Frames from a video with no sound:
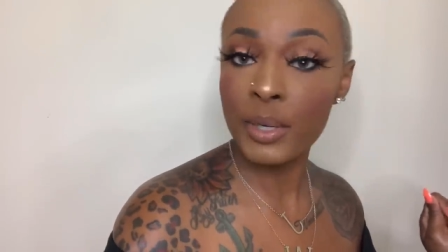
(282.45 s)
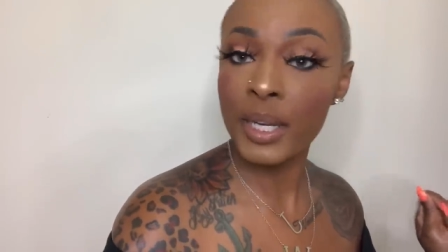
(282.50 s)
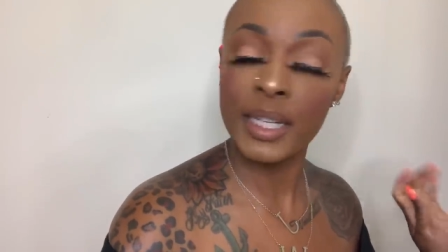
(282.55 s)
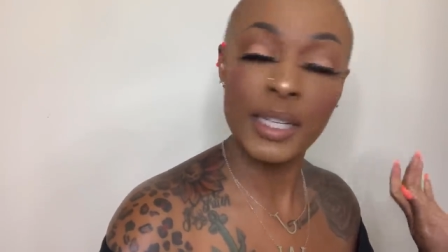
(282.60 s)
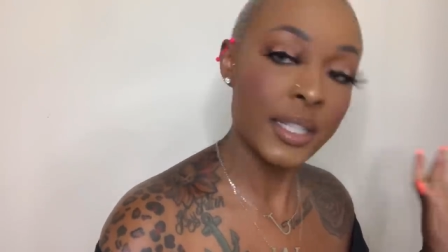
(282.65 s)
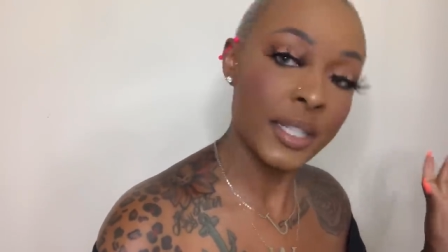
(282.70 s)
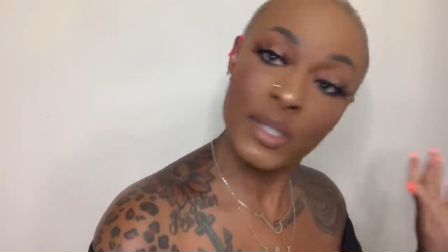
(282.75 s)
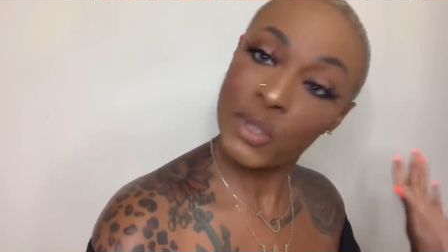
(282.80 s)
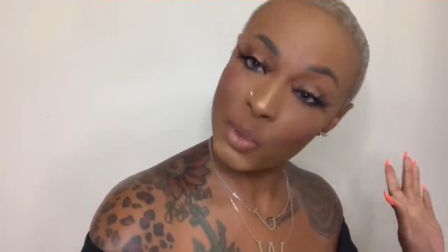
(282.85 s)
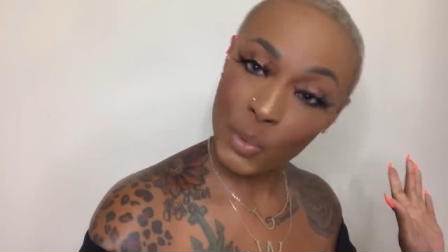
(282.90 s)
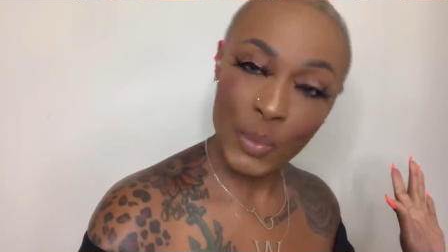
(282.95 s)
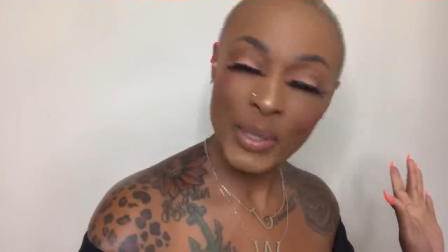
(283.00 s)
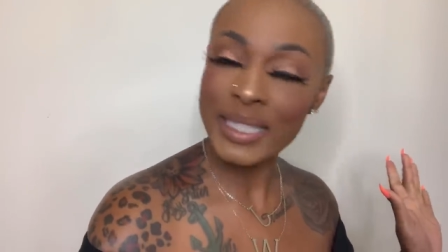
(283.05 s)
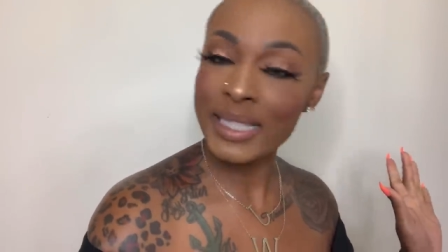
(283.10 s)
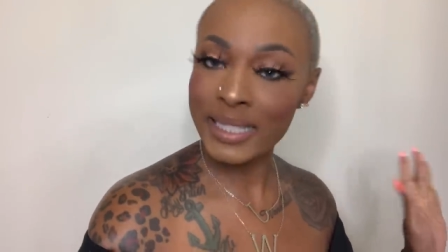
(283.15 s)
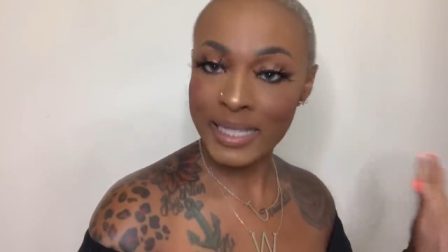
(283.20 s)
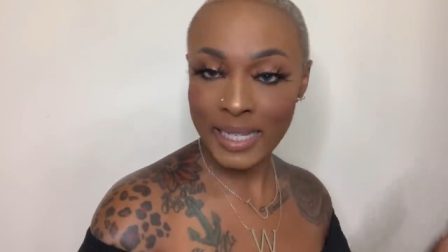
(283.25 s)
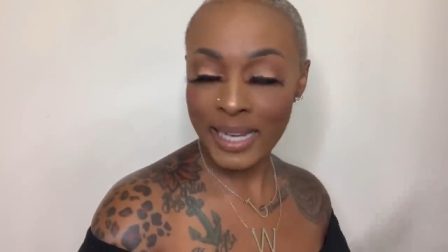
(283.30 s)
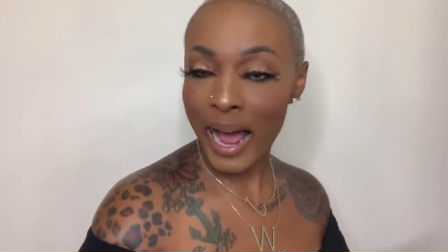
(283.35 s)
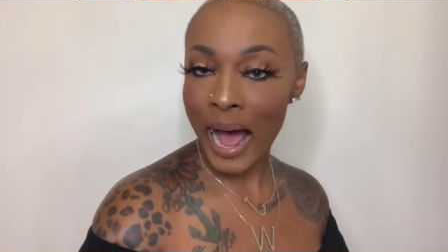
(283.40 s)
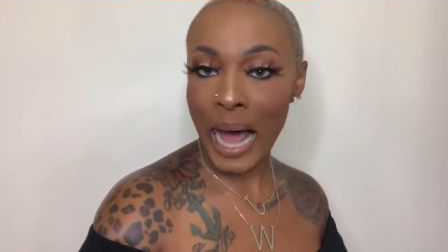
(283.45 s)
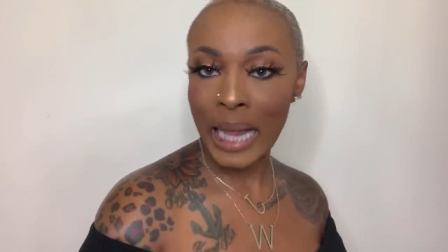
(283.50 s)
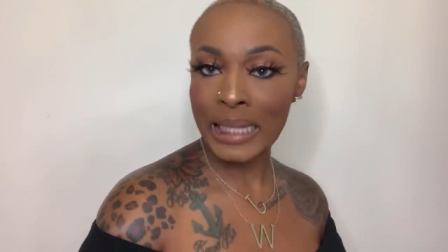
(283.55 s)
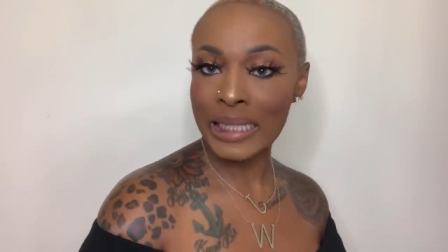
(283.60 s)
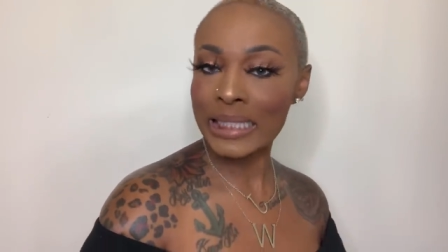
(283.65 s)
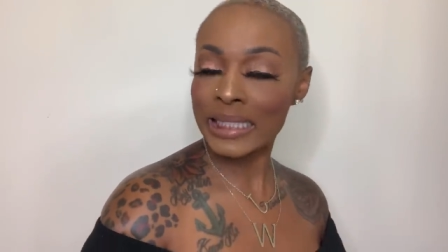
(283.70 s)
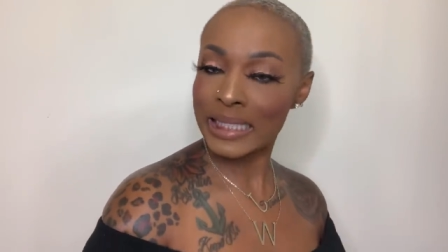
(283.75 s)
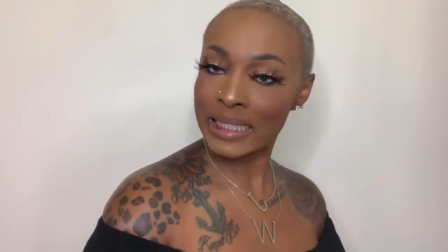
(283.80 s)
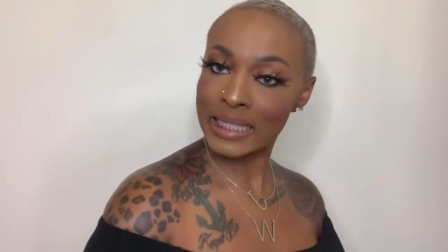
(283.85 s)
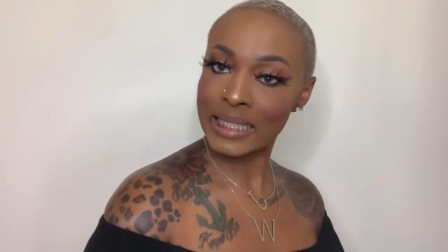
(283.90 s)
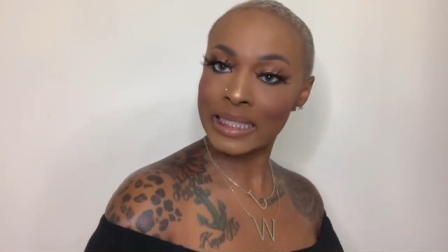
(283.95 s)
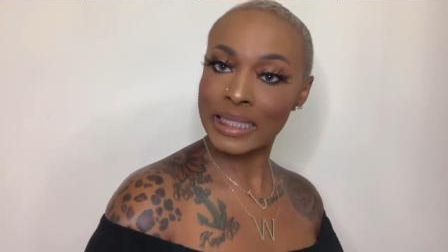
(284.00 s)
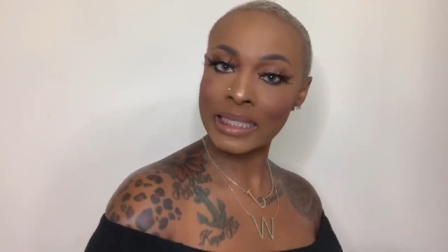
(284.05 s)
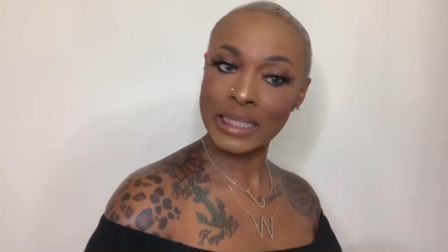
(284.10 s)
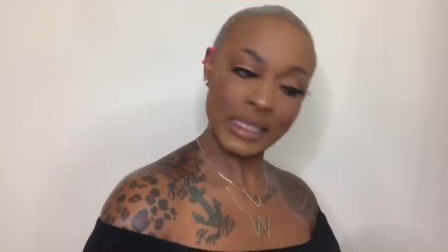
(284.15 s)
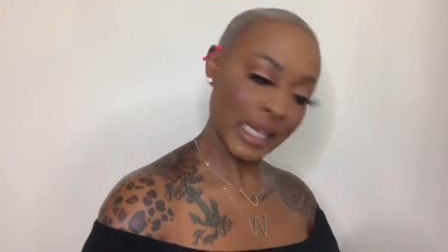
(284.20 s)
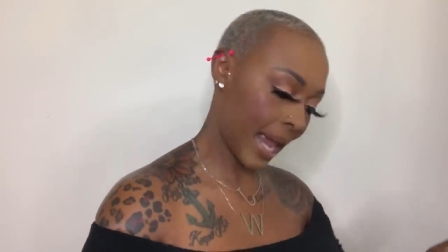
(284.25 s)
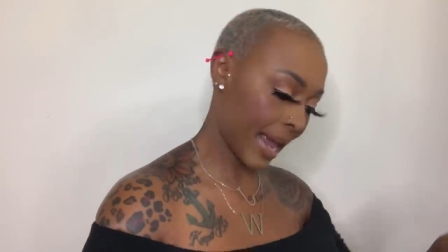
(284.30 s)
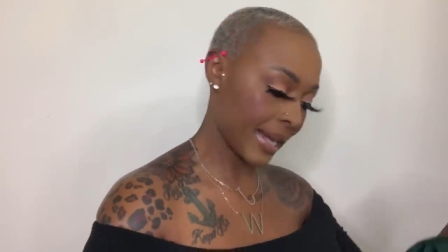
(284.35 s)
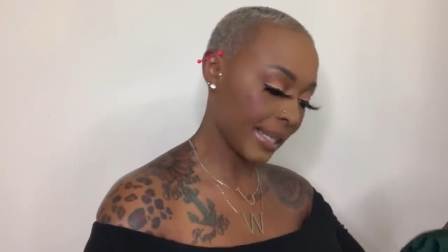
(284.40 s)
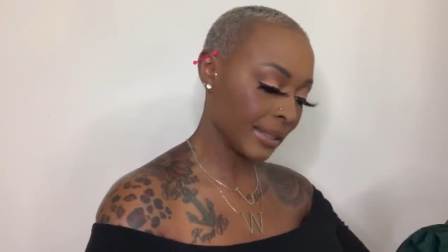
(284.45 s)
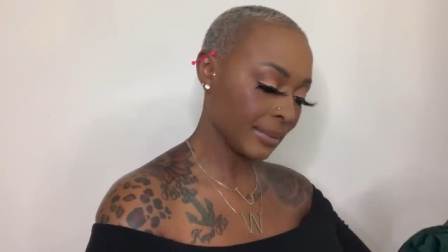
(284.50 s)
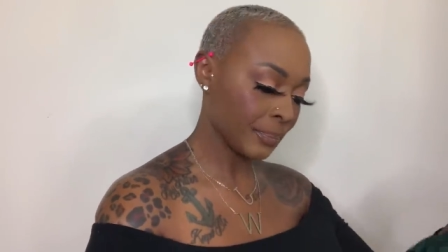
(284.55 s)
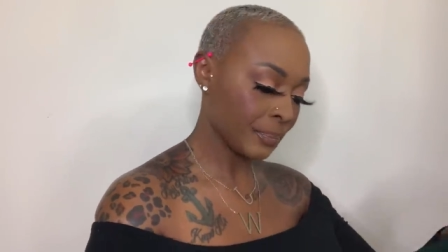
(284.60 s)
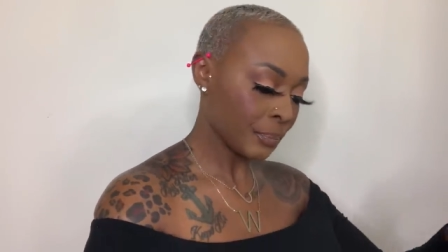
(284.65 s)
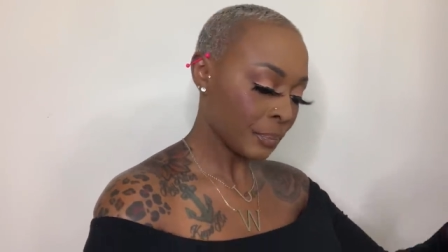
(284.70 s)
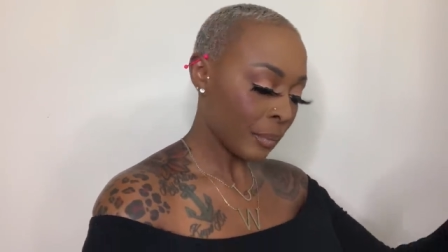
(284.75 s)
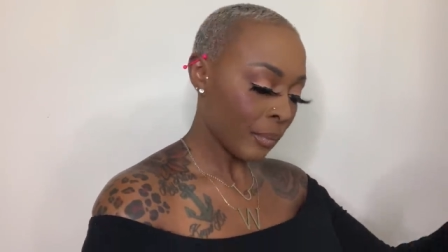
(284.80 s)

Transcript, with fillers: and it's twenty dollars, okay?